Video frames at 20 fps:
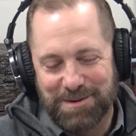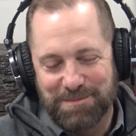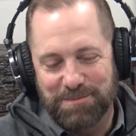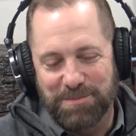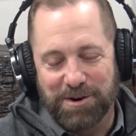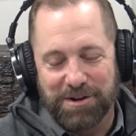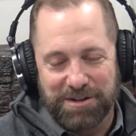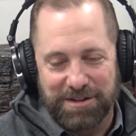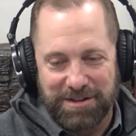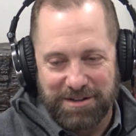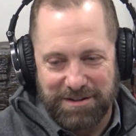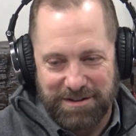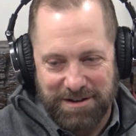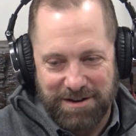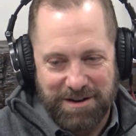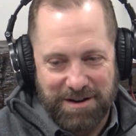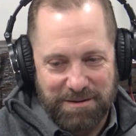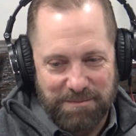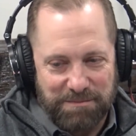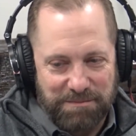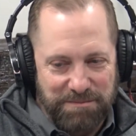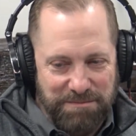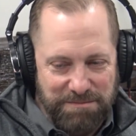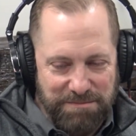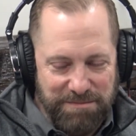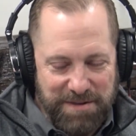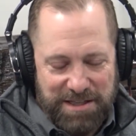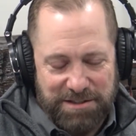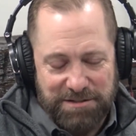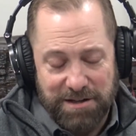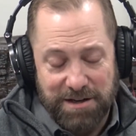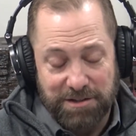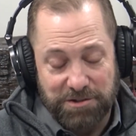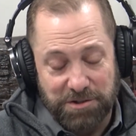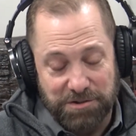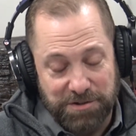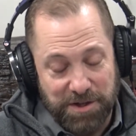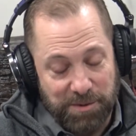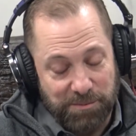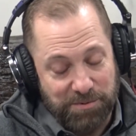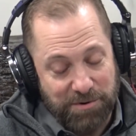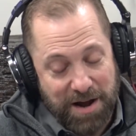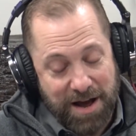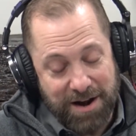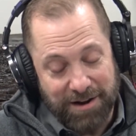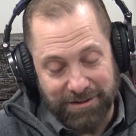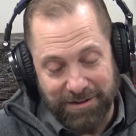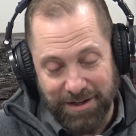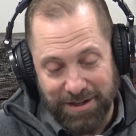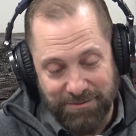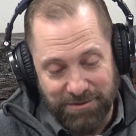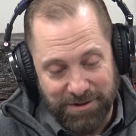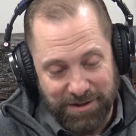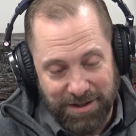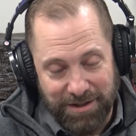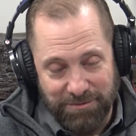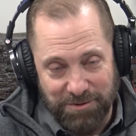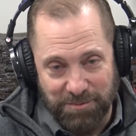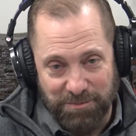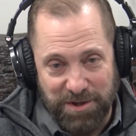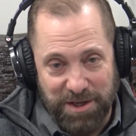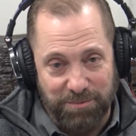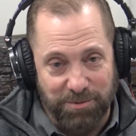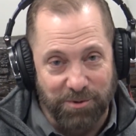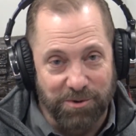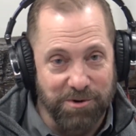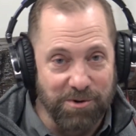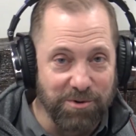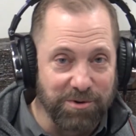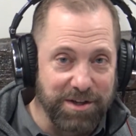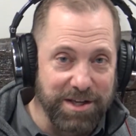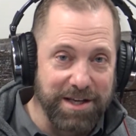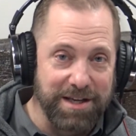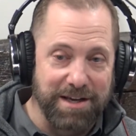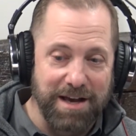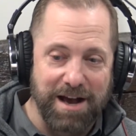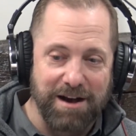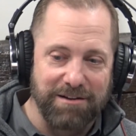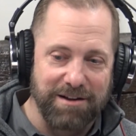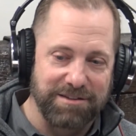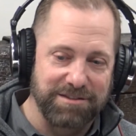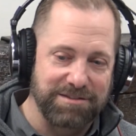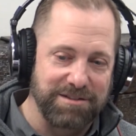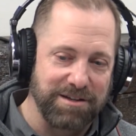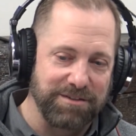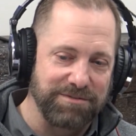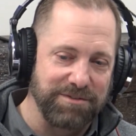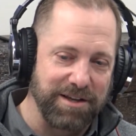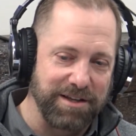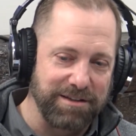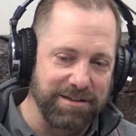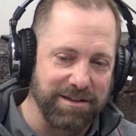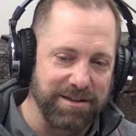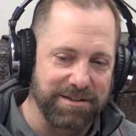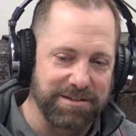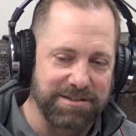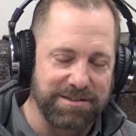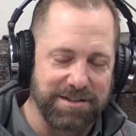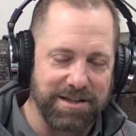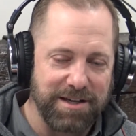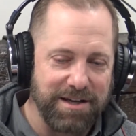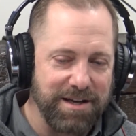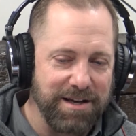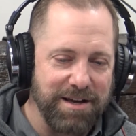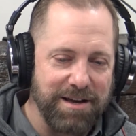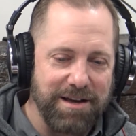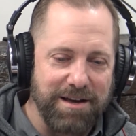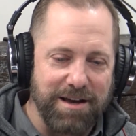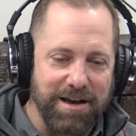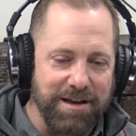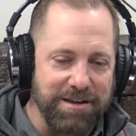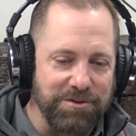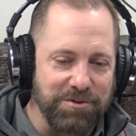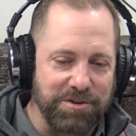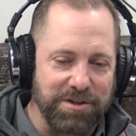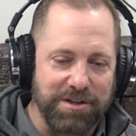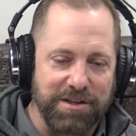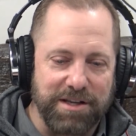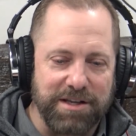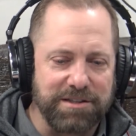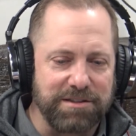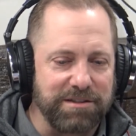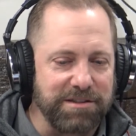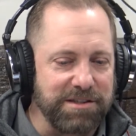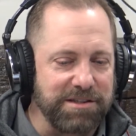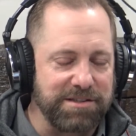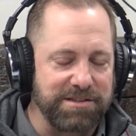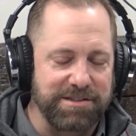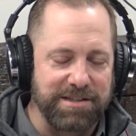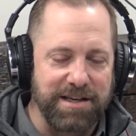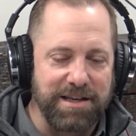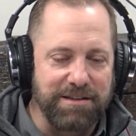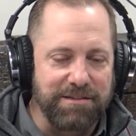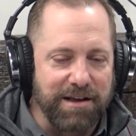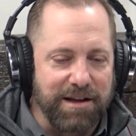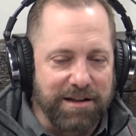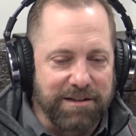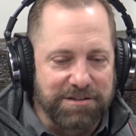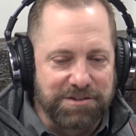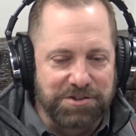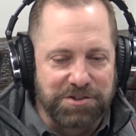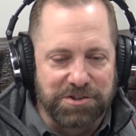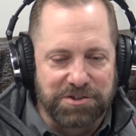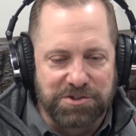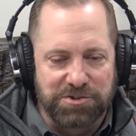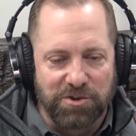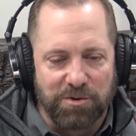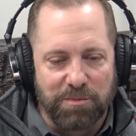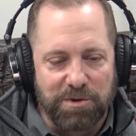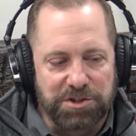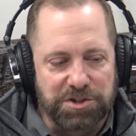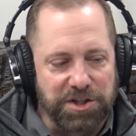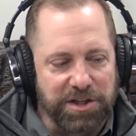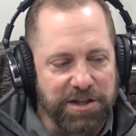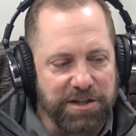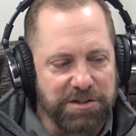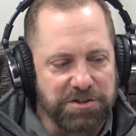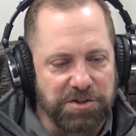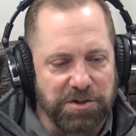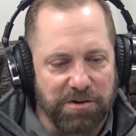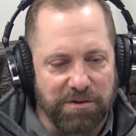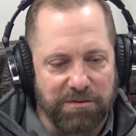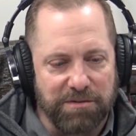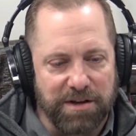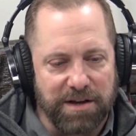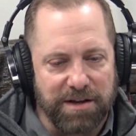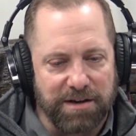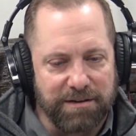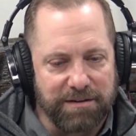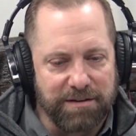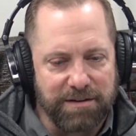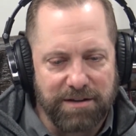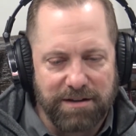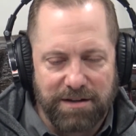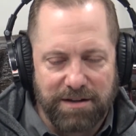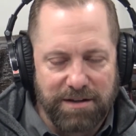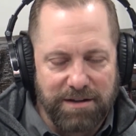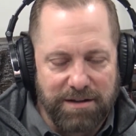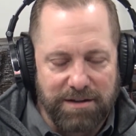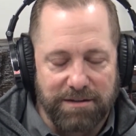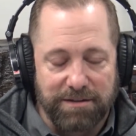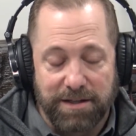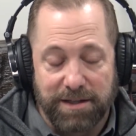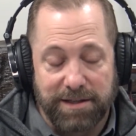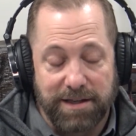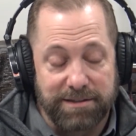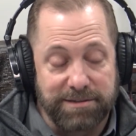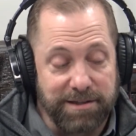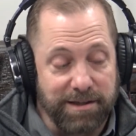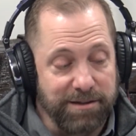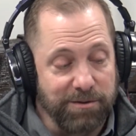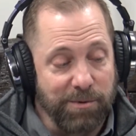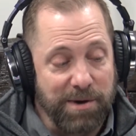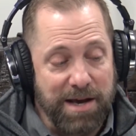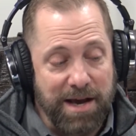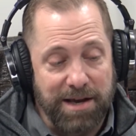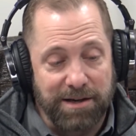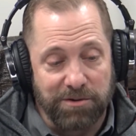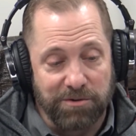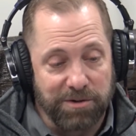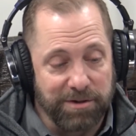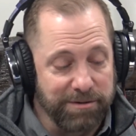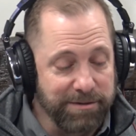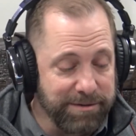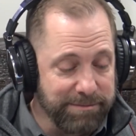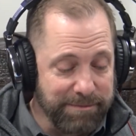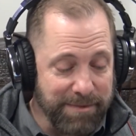but that's an interesting product, and even people who don't geek out on stuff like this, you could easily see that it's just so much easier than, like I said, the way I do it. And